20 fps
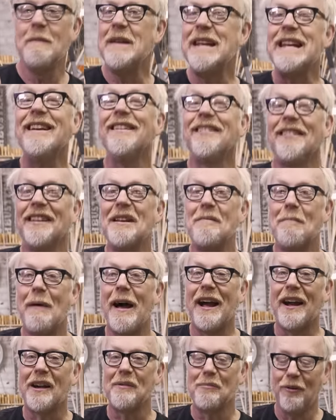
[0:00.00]
easily
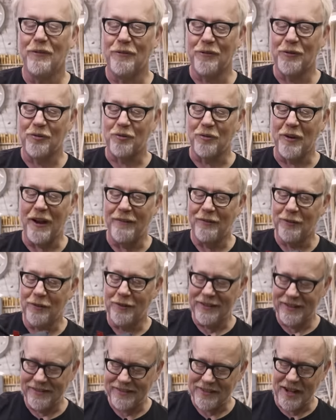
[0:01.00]
packable for
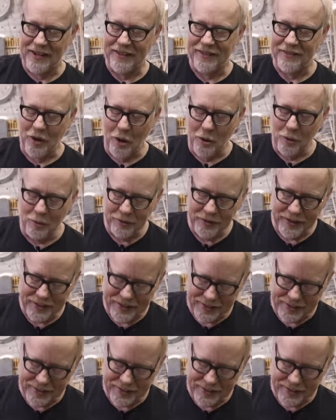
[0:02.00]
travel. It's got its own